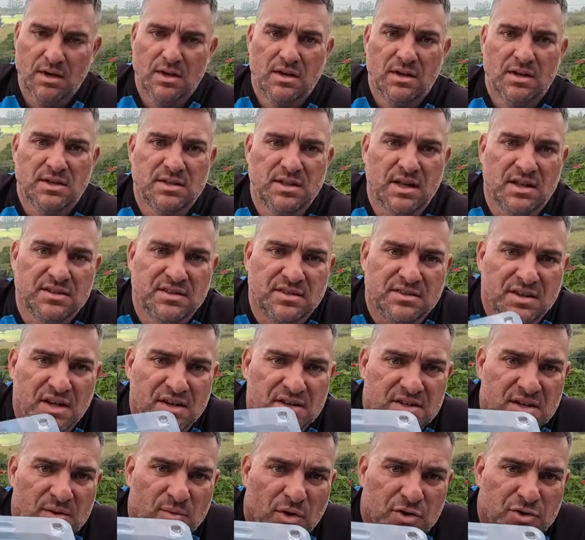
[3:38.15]
So that's
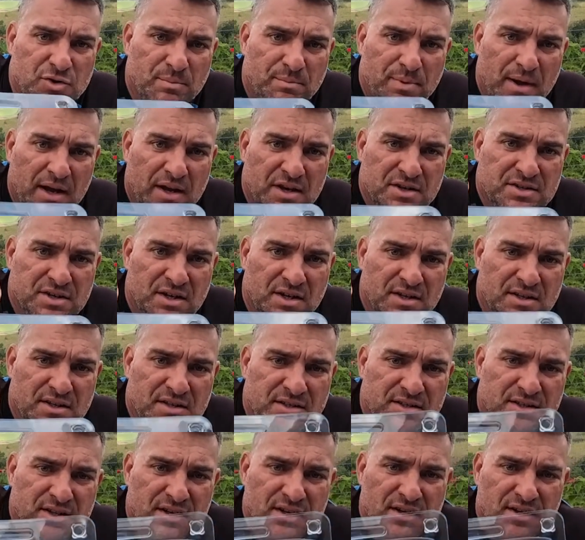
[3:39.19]
essentially what your packaging
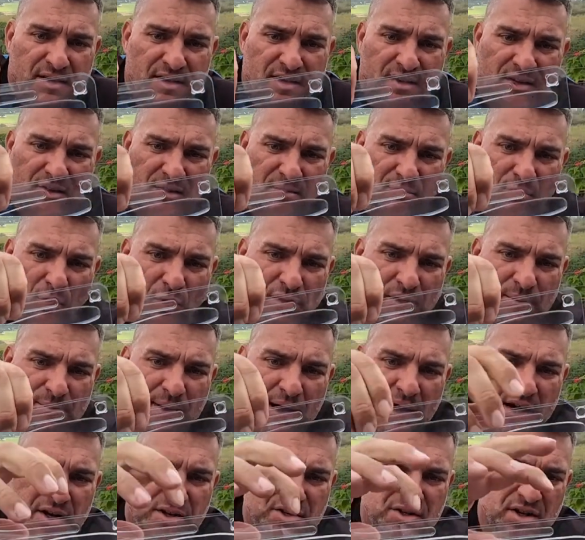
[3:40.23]
is. Molded
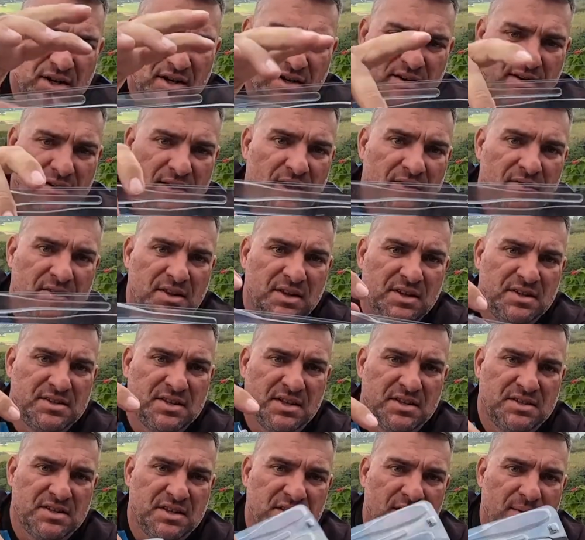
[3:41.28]
packaging, everything
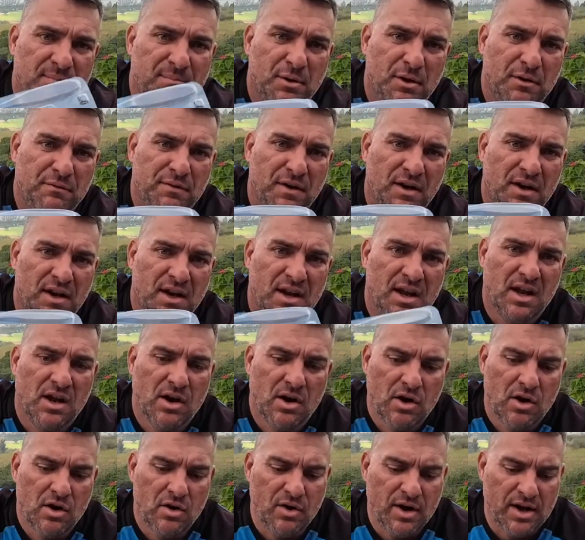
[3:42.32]
sits in there perfectly,
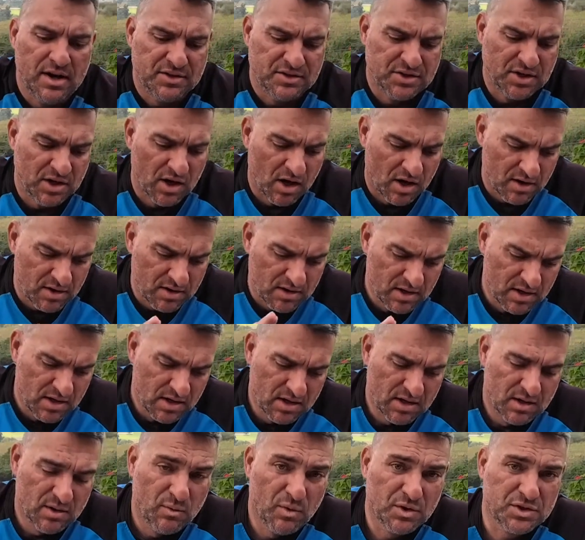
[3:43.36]
ready to go.
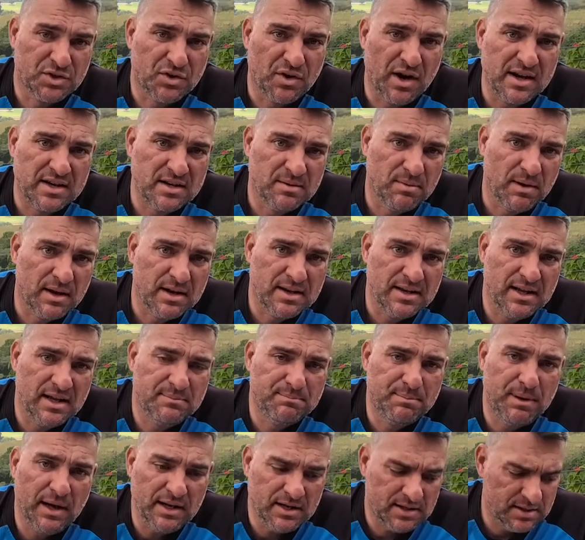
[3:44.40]
What's great about
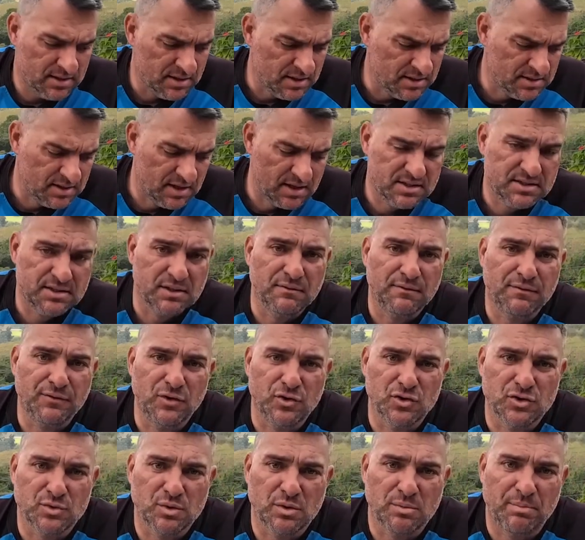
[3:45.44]
net bait is that it's
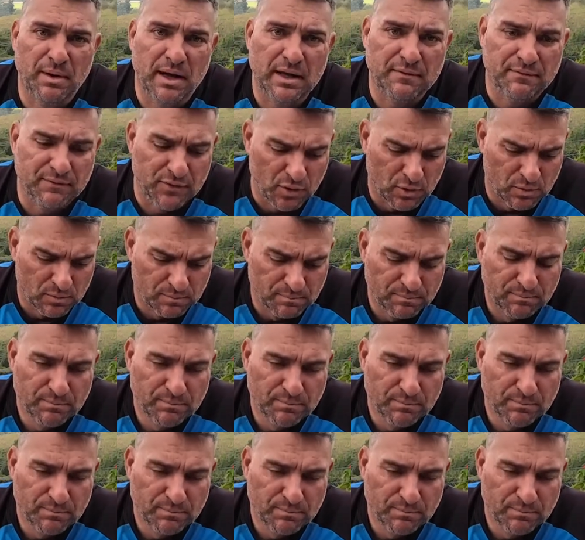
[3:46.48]
infused with bait fuel.